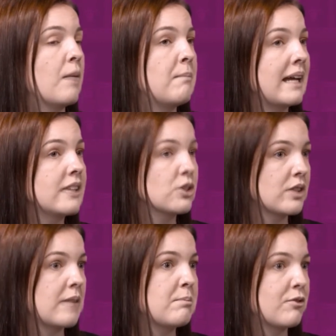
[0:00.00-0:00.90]
Making
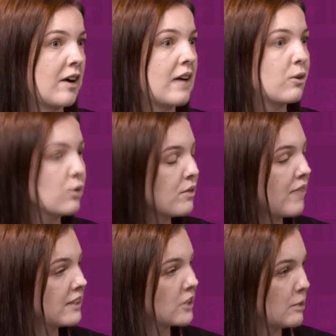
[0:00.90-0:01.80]
sure they provide all of
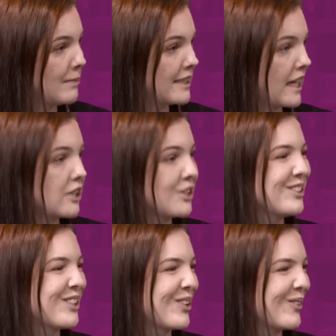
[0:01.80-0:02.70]
that documentation
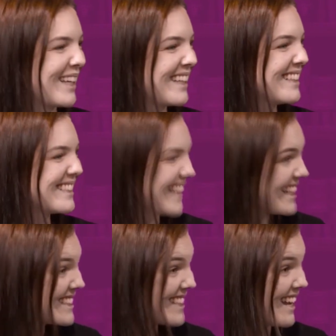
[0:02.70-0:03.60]
so that we can
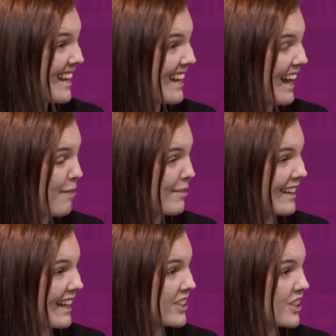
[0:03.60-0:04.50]
assess their
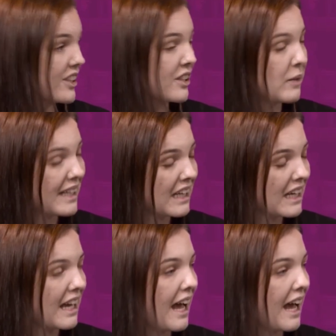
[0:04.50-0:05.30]
application quickly